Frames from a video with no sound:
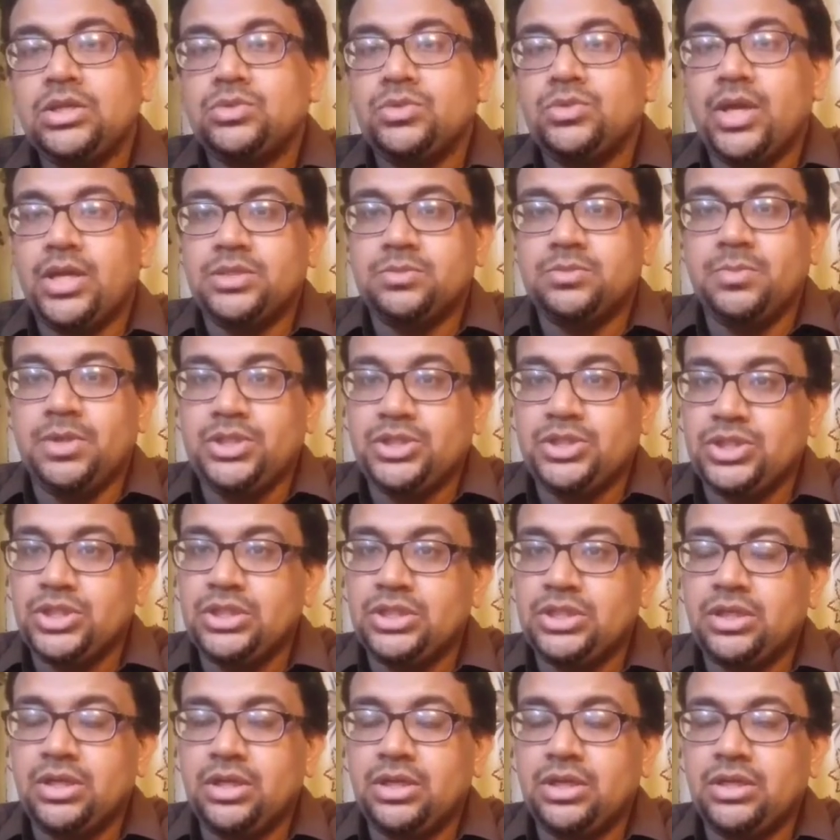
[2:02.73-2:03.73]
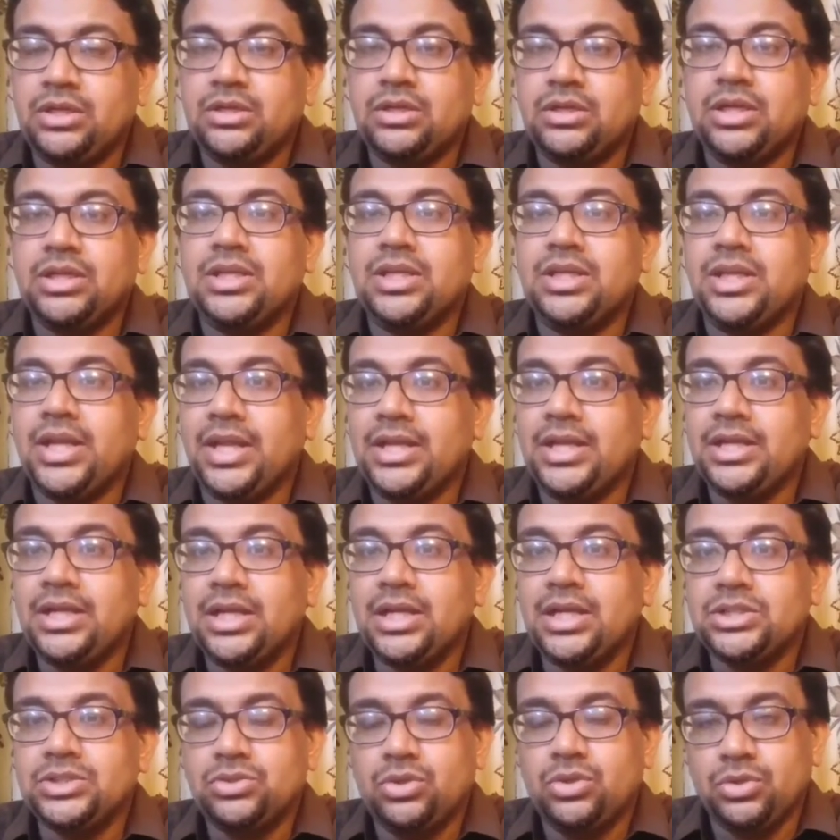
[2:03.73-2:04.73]
So as mentioned earlier, in an N
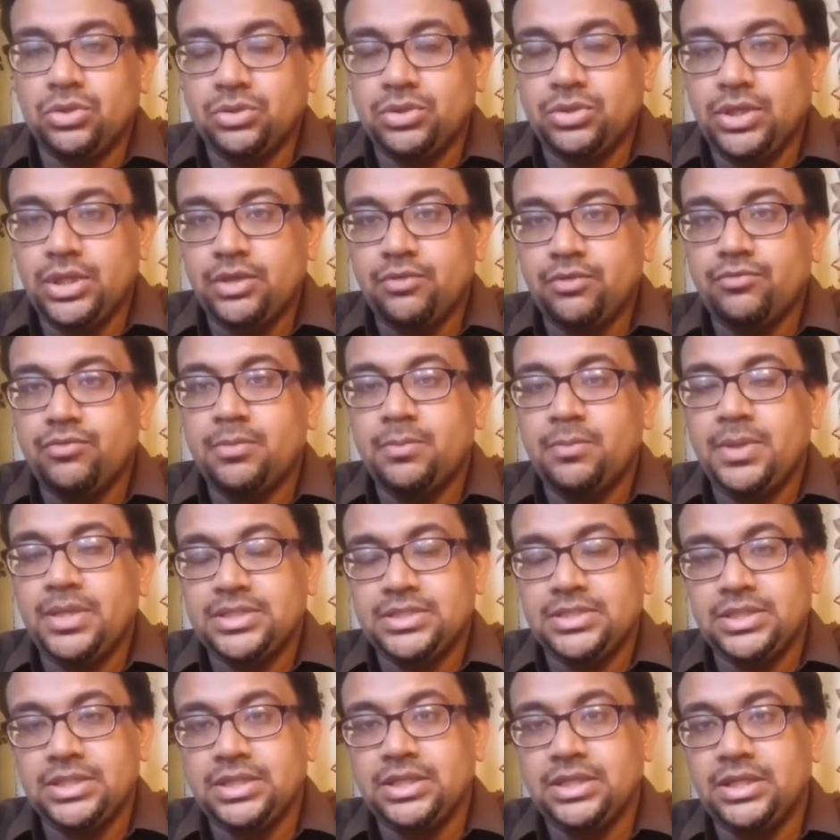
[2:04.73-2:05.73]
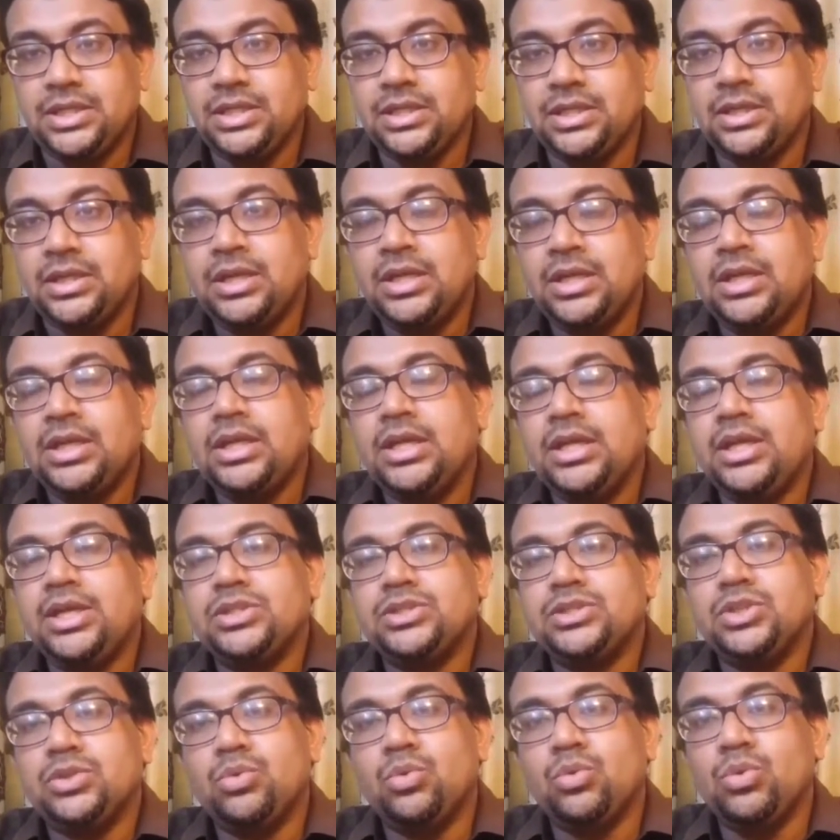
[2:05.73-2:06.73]
class autoclave, basically it
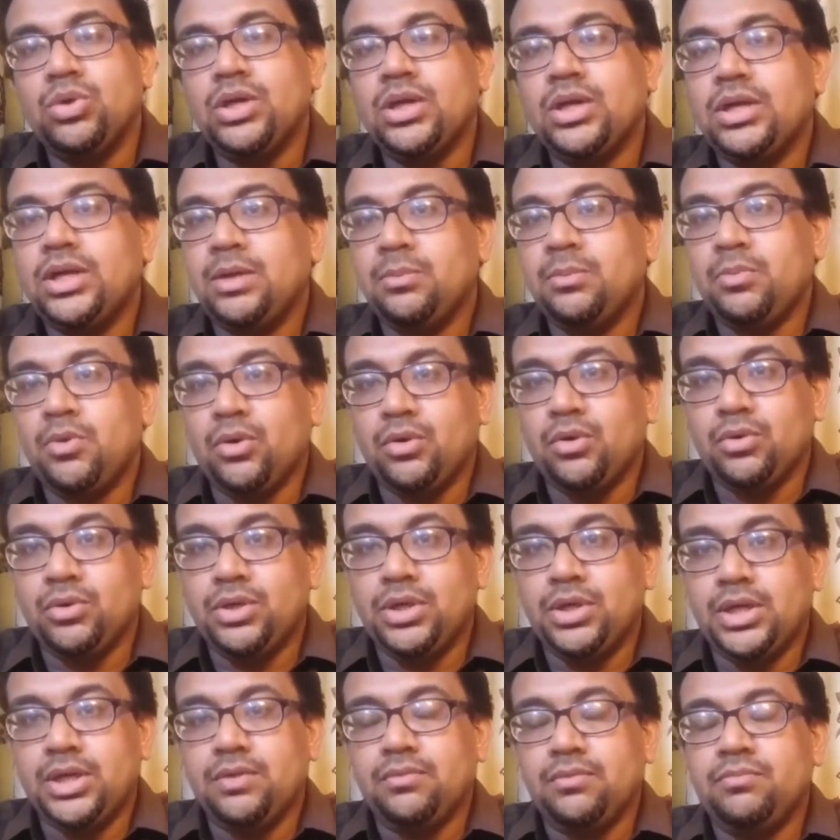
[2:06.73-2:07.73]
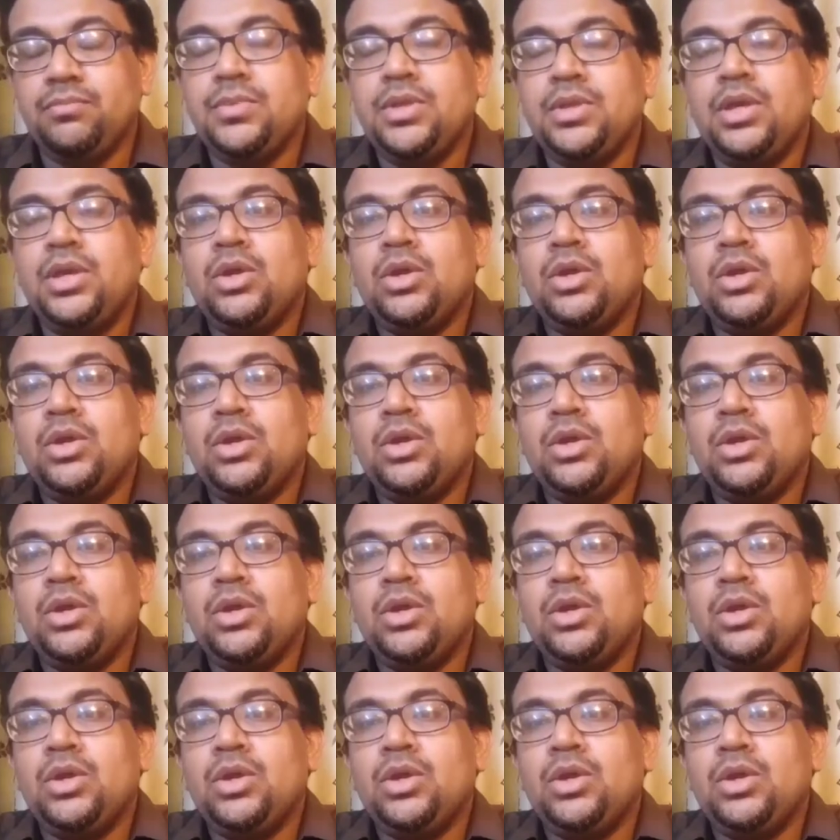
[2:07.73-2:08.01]
is a cooker type autoclave